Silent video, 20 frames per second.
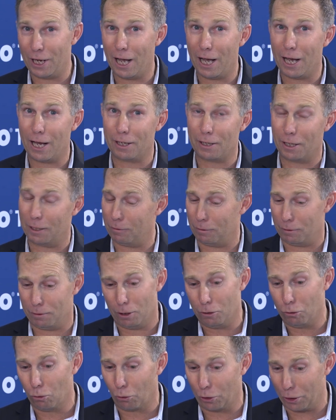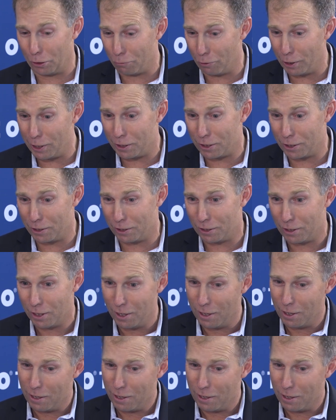uh, the Nordic regions,